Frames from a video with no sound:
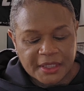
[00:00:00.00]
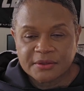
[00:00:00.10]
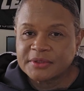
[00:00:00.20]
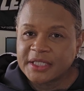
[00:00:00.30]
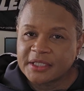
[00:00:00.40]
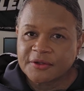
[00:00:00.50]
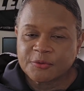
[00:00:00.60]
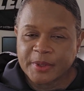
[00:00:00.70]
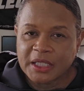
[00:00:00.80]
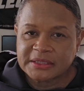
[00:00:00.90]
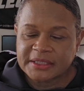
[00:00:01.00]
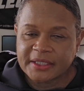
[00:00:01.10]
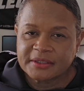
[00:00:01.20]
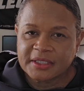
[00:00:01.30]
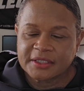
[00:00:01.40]
don't need another box
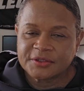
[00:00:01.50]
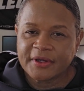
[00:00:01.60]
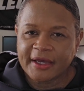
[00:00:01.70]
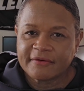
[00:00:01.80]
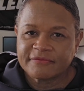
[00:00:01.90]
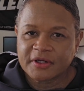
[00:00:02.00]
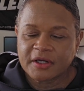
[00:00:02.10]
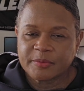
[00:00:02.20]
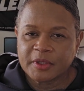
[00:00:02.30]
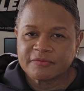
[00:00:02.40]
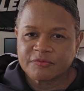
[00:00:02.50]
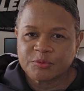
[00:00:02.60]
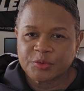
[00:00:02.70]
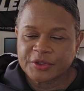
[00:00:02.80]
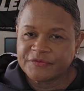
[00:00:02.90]
set. I do have a couple of them
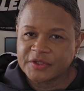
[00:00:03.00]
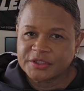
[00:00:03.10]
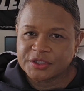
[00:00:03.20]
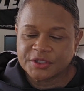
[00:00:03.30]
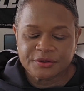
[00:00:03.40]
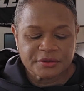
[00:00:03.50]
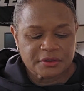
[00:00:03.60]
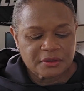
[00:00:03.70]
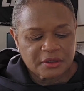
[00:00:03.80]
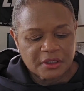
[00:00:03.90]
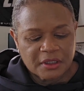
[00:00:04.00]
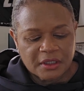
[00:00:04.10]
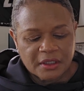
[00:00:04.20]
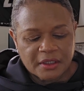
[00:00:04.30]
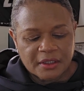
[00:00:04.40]
from previous years.
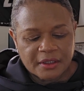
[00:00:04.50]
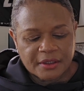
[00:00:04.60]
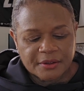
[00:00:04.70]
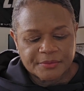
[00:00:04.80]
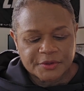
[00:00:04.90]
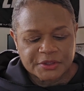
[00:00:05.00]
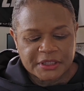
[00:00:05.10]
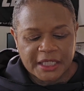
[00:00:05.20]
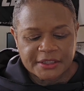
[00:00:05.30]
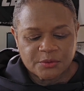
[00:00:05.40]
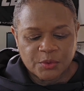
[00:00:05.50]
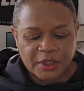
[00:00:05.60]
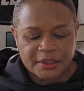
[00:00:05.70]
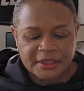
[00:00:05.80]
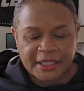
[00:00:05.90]
There's a
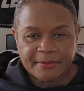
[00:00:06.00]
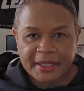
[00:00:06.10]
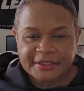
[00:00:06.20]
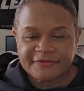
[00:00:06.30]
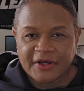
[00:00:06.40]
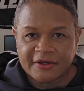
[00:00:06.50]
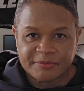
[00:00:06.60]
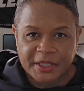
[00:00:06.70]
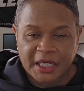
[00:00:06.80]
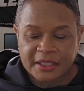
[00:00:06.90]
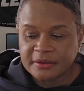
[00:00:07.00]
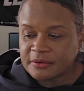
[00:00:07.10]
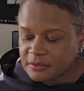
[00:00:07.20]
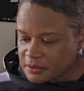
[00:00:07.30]
91 MX5 Miata,